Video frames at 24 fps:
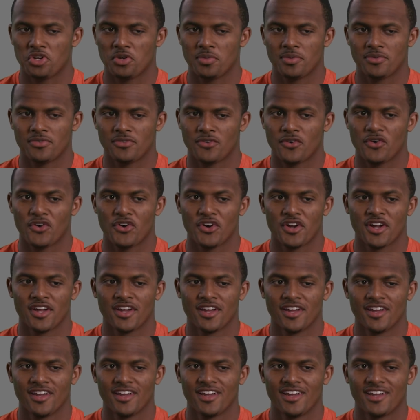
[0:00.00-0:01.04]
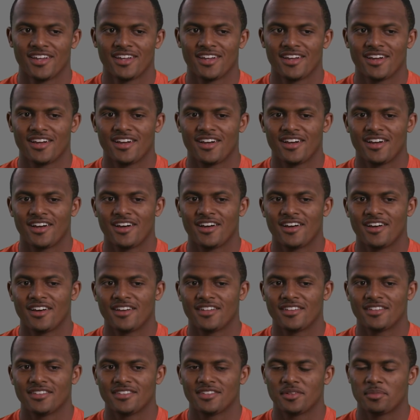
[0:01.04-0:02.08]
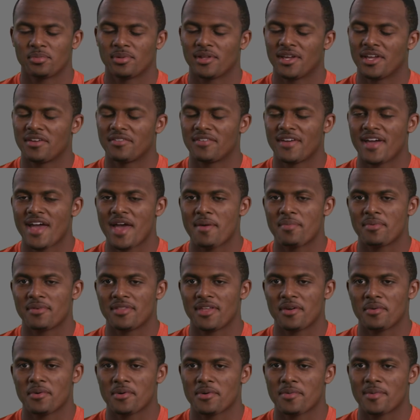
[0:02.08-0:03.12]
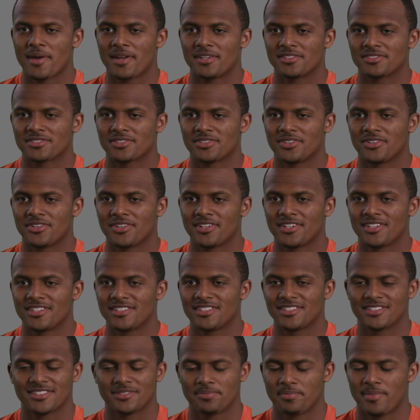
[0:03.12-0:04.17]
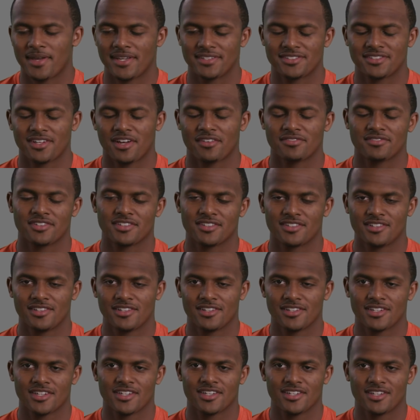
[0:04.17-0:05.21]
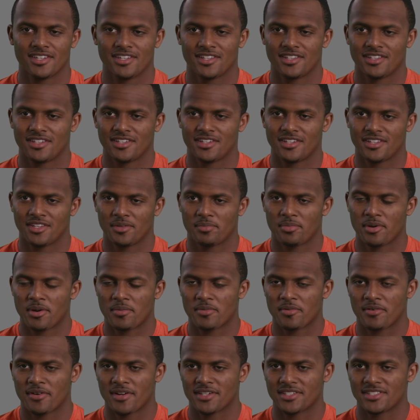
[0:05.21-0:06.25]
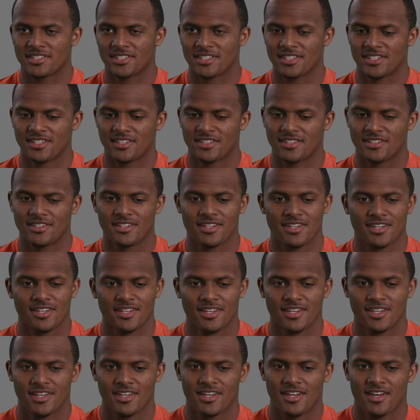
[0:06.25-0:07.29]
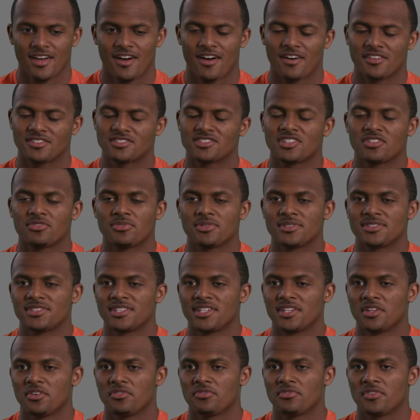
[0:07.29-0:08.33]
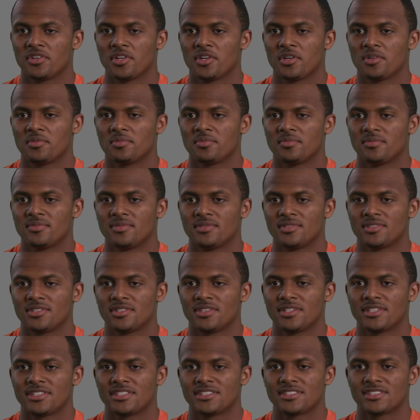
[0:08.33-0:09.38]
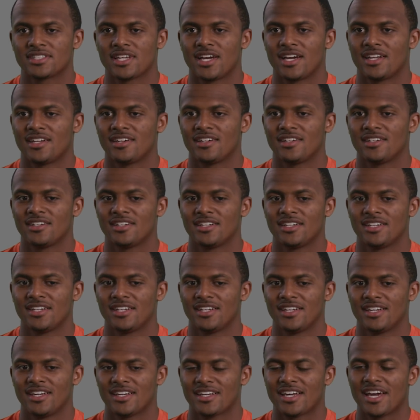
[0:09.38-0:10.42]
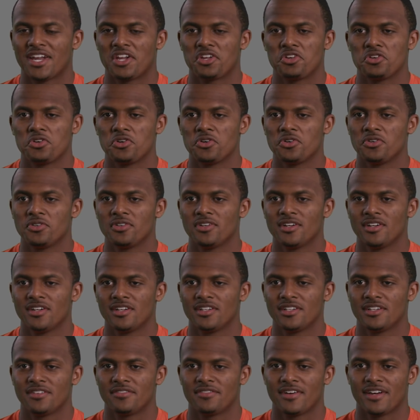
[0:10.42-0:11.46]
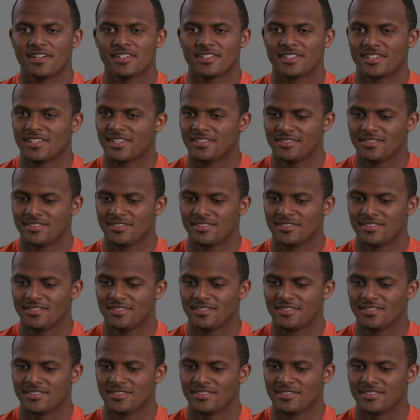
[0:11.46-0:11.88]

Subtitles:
knew before the play even happened that we were about to score, just based off the look and the preparation and all the stuff we've seen on film. So he just kind of knew if I